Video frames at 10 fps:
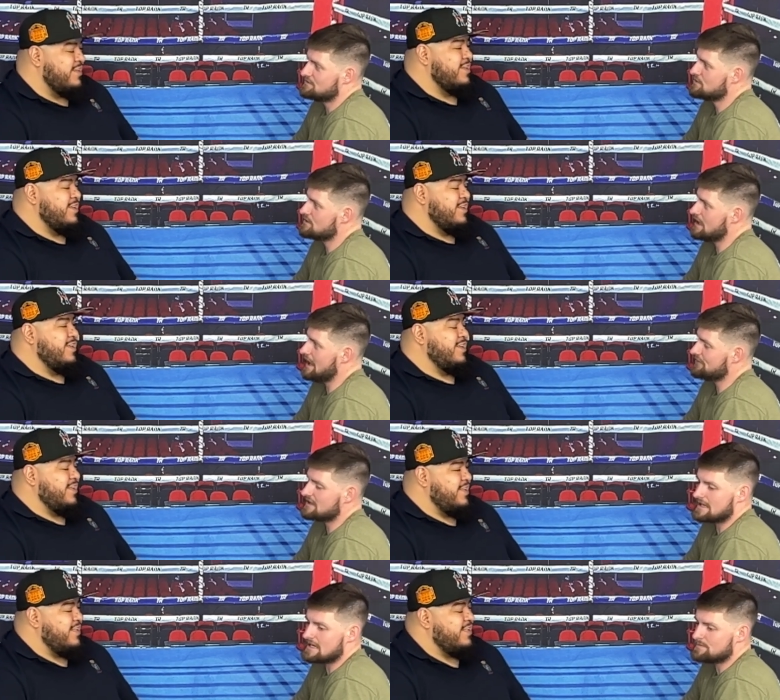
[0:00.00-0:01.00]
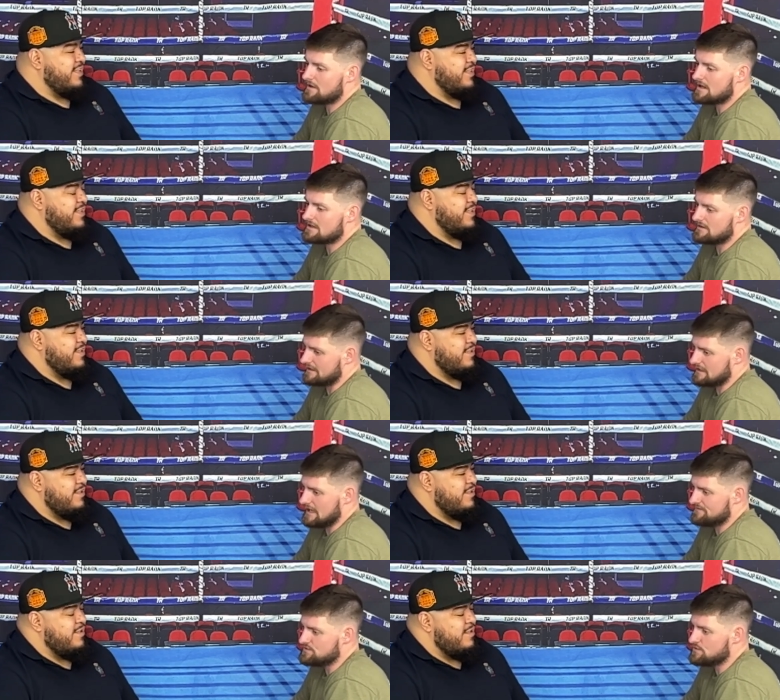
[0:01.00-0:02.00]
Speaker 1: Dude, I think anybody like
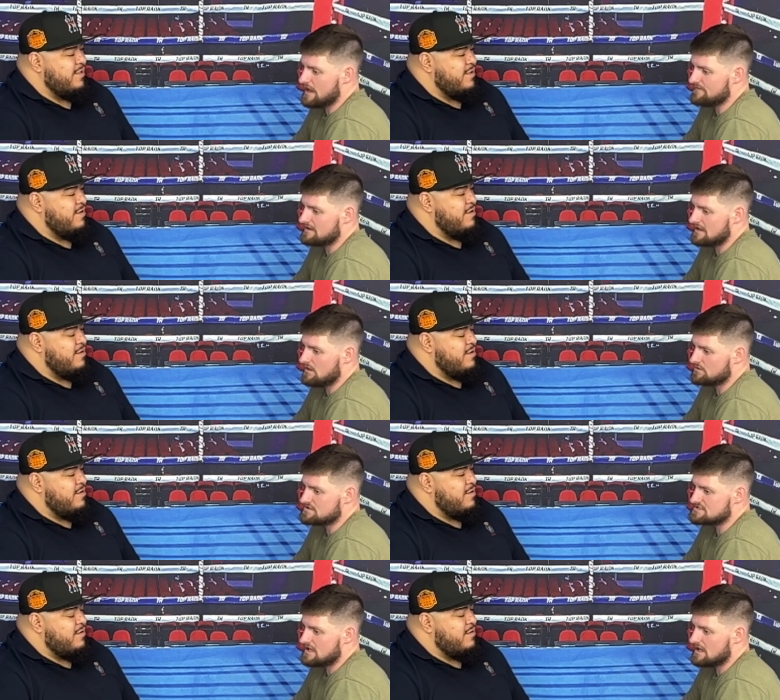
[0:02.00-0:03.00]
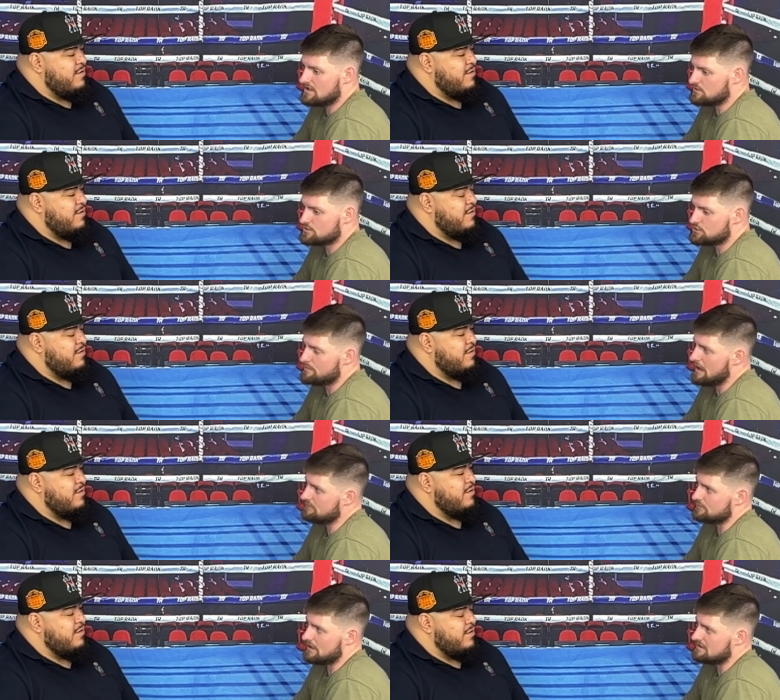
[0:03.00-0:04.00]
if you have Canelo on your side, you're you're
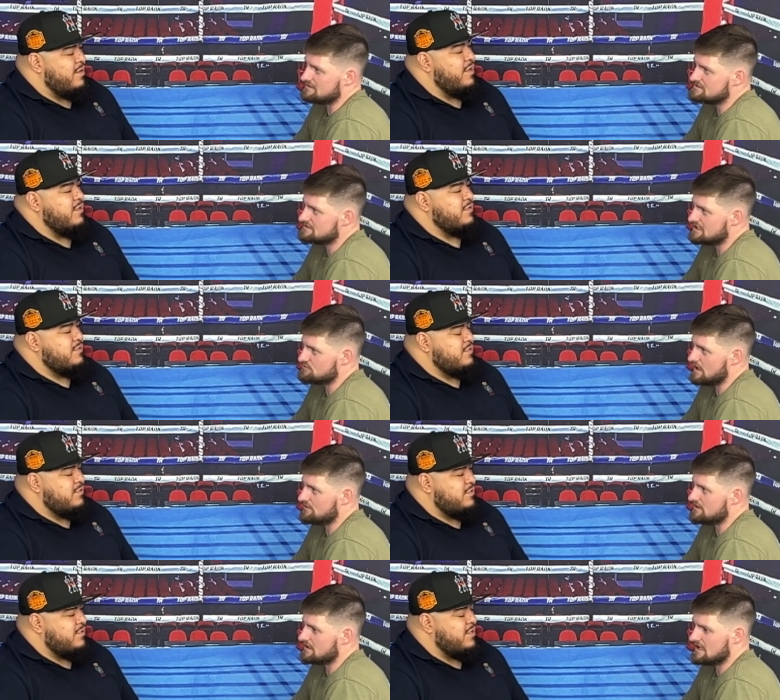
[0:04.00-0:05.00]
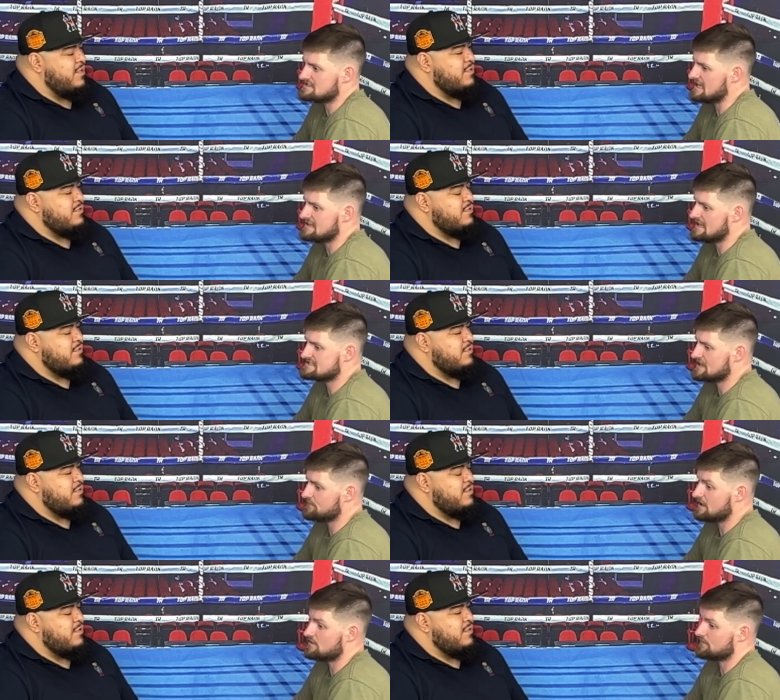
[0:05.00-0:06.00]
bound for greatness. Yeah. Is what I think. Yeah. And that's same
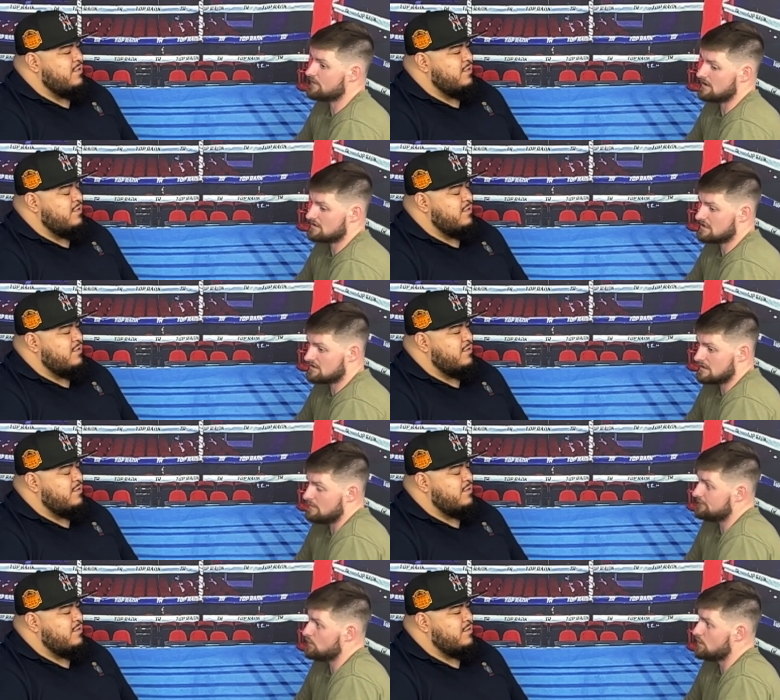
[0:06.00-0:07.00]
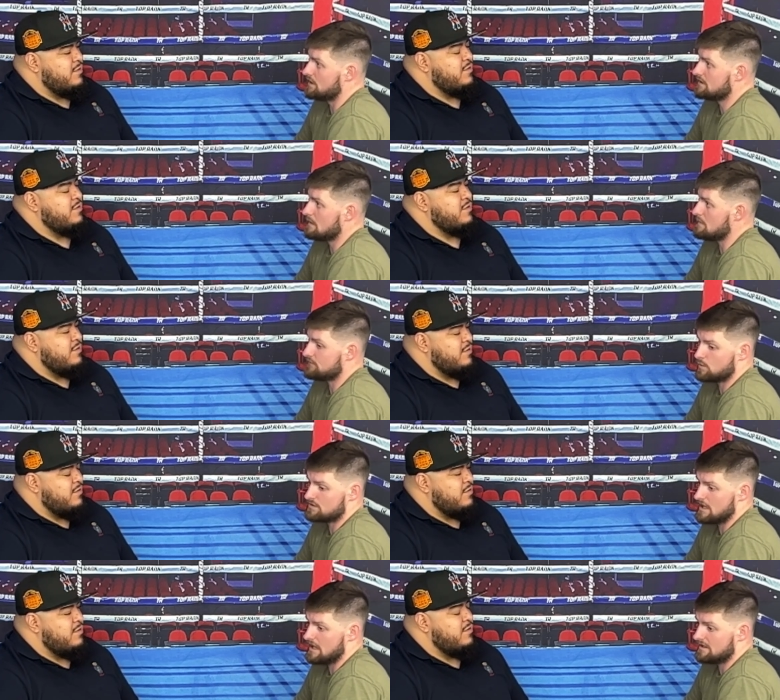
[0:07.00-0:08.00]
for any of those fighters. Look at look at at Floyd. I mean,
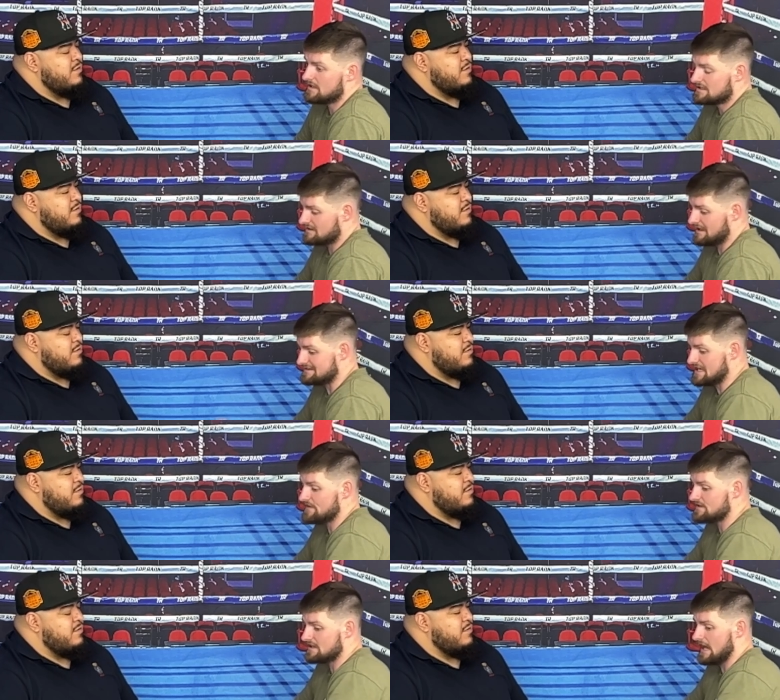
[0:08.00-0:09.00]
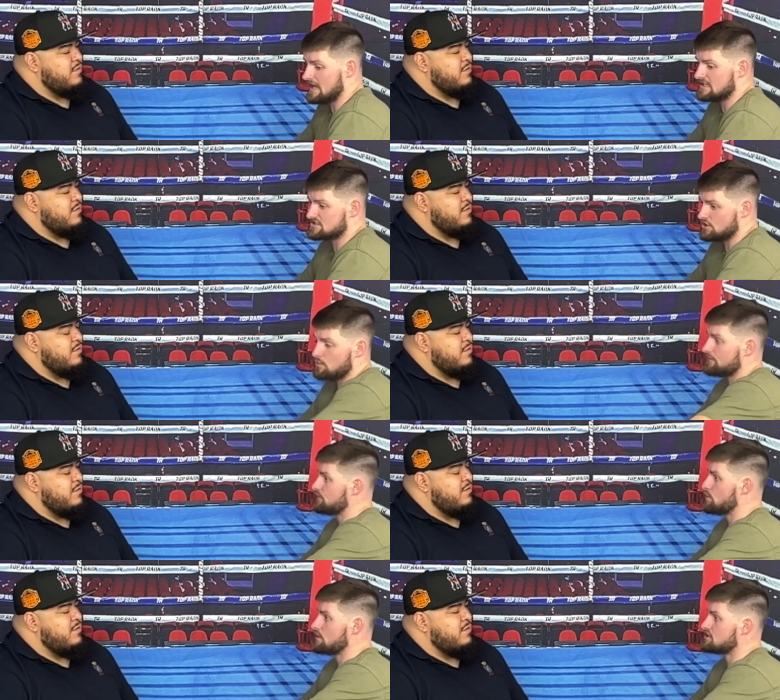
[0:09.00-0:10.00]
Floyd got like Devin Haney started with
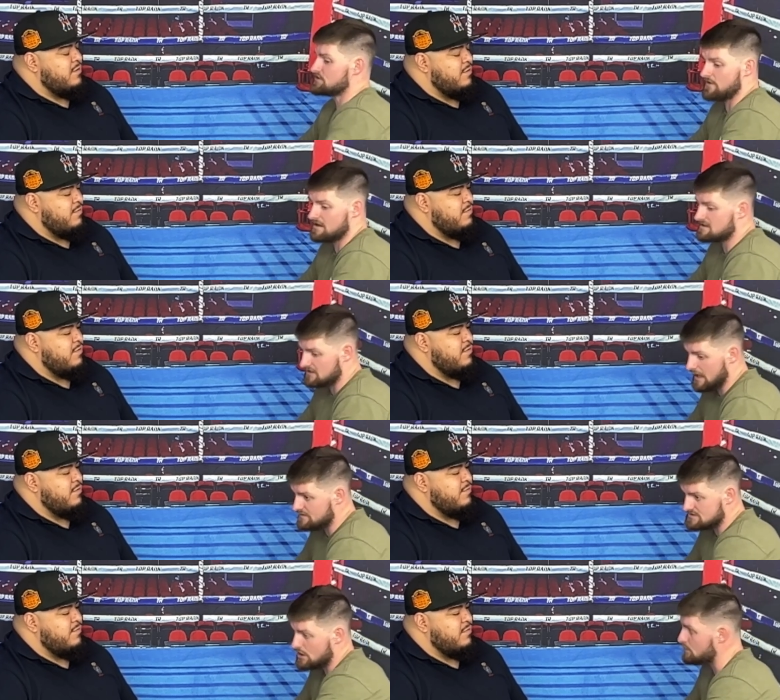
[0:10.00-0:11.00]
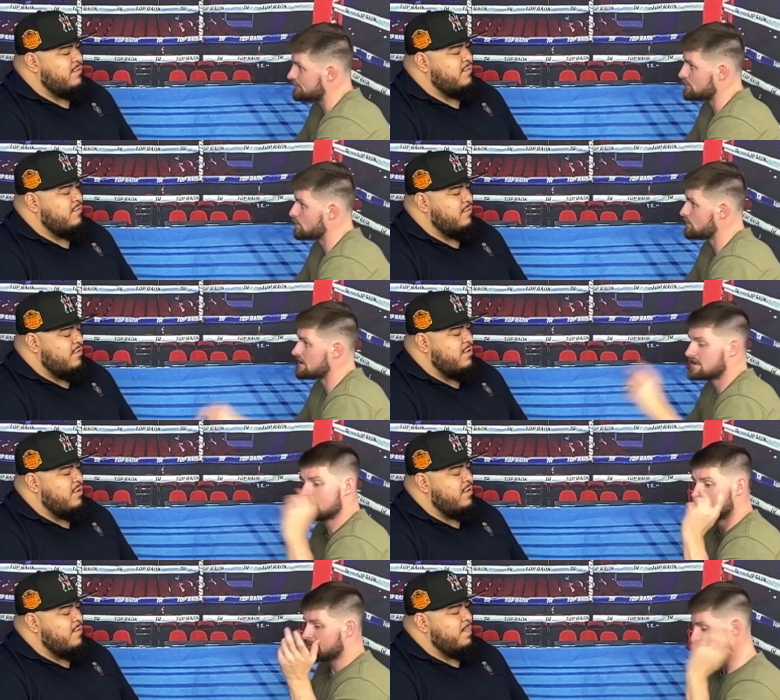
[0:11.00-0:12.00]
Floyd, Gervonta Davis started with Floyd.
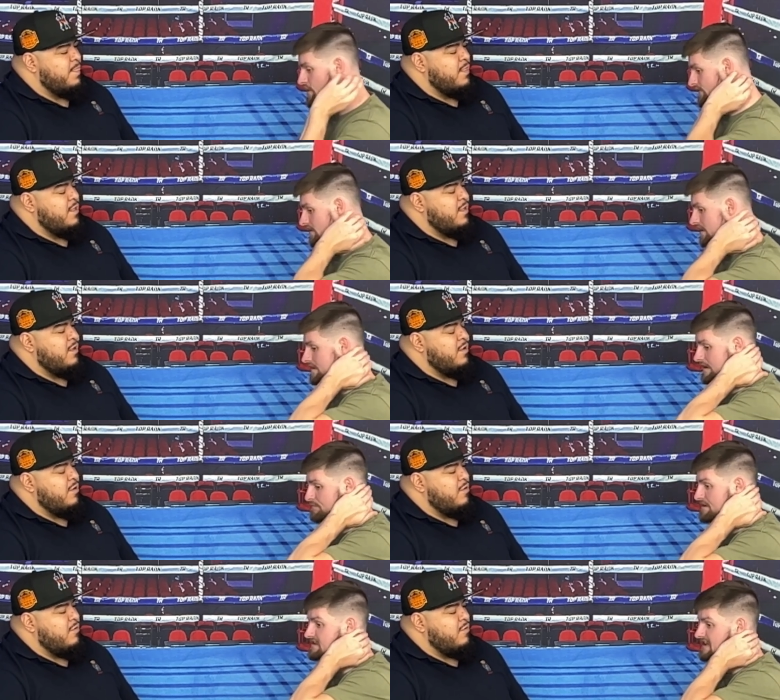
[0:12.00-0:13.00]
You have a lot of like big